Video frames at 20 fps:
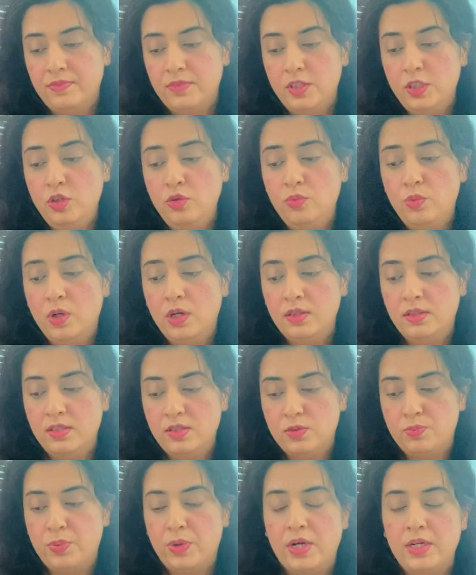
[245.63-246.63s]
you want
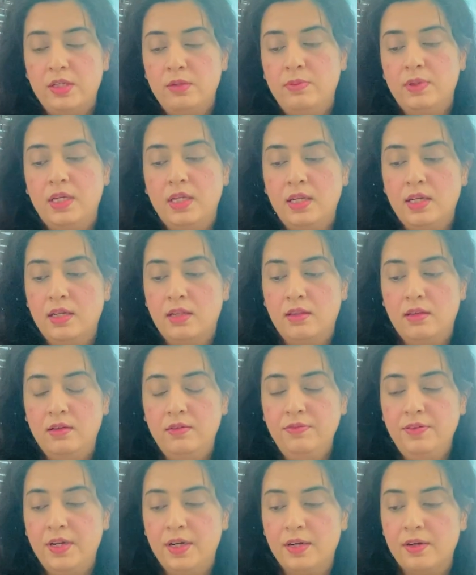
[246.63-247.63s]
this brand new beginning in
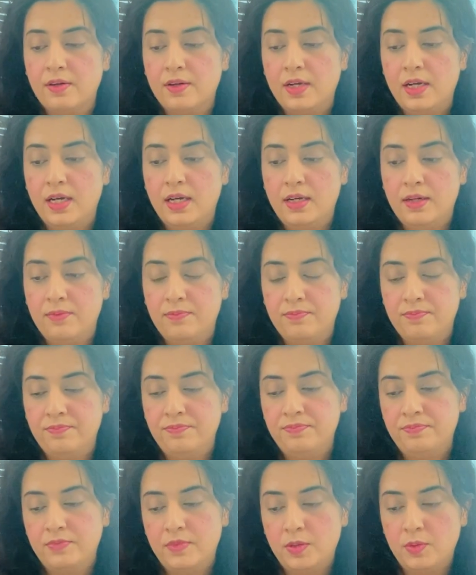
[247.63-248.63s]
love here. Um,
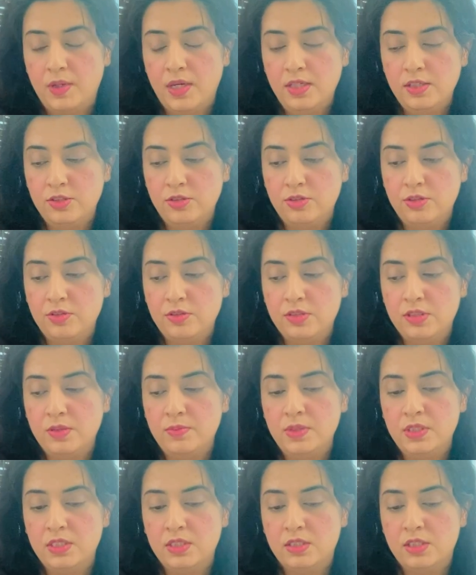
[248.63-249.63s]
Okay, so there's
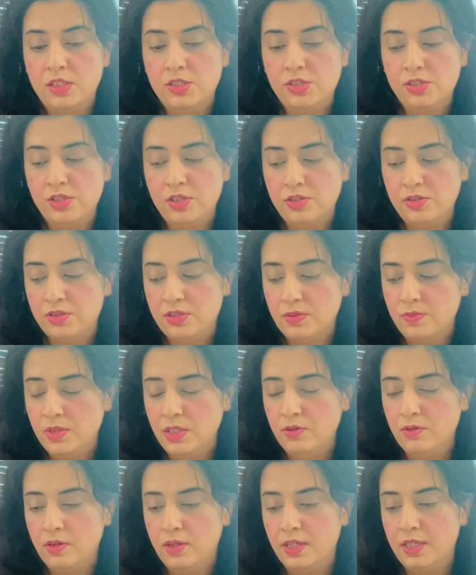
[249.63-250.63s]
some indecision. There's
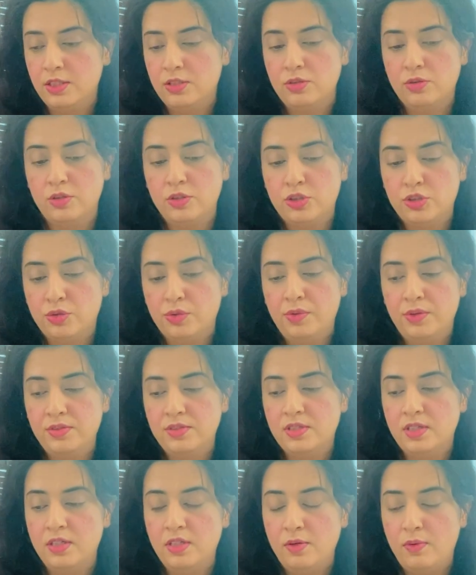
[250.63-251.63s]
something related to a
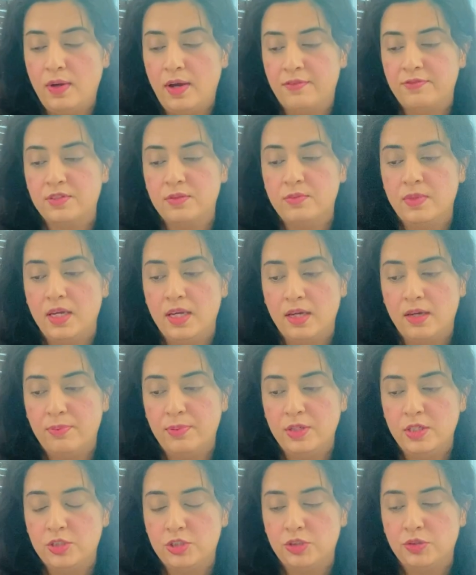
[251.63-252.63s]
choice that he will have to make,
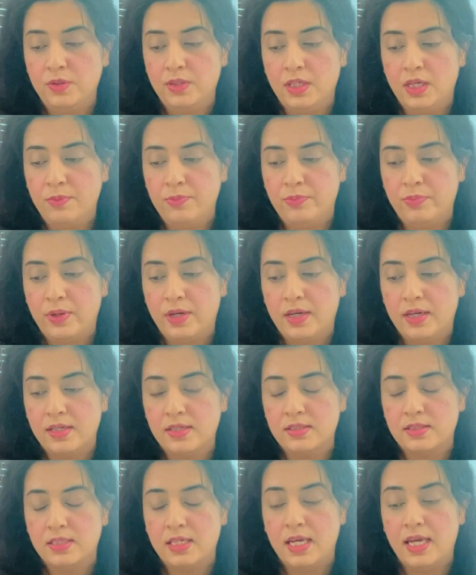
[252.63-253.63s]
but it's showing up
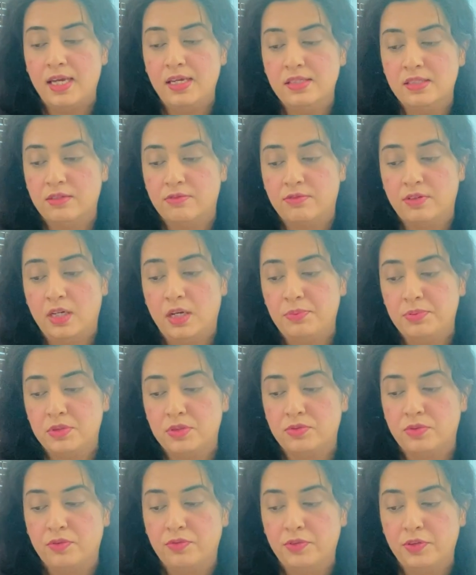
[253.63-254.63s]
as the Ace of Cups
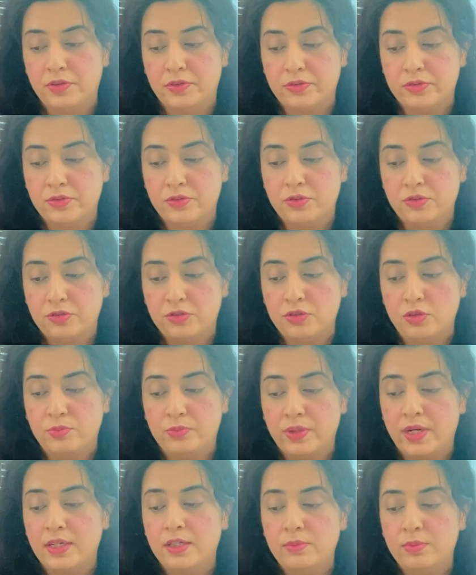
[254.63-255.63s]
in reverse. So there's no
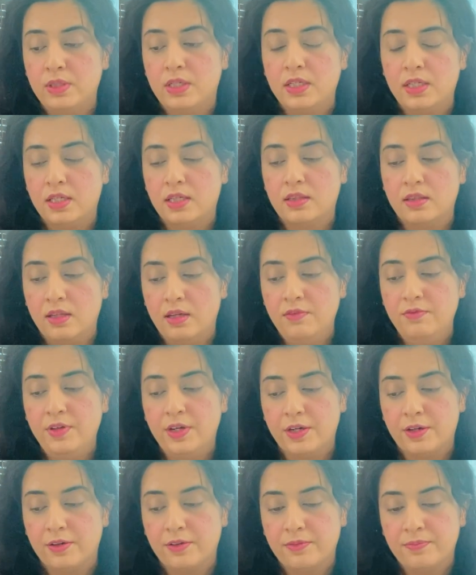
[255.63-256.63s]
brand new beginning in love
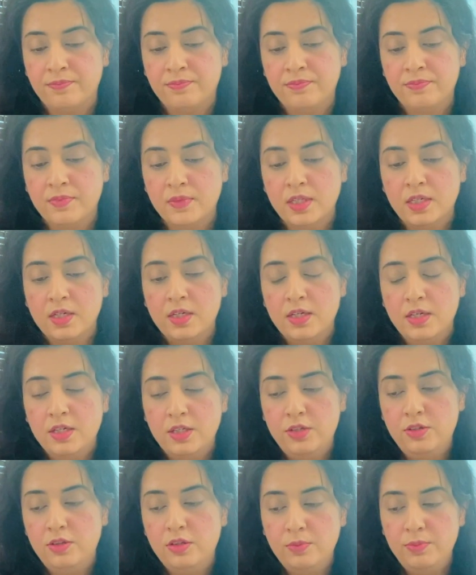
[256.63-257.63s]
here.
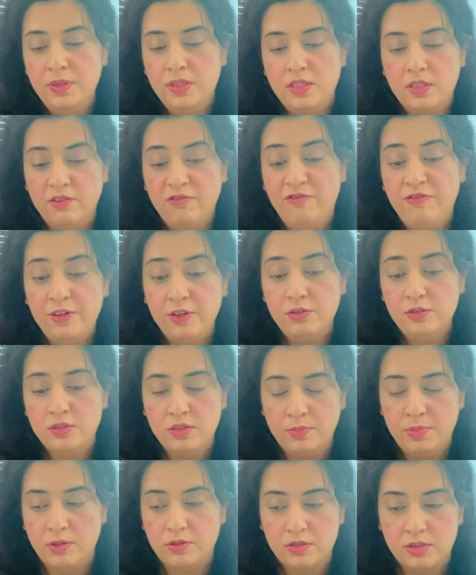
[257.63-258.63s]
You could be confused
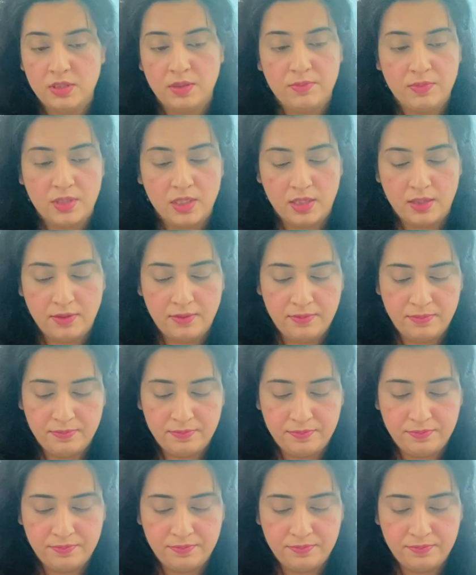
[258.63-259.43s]
about something.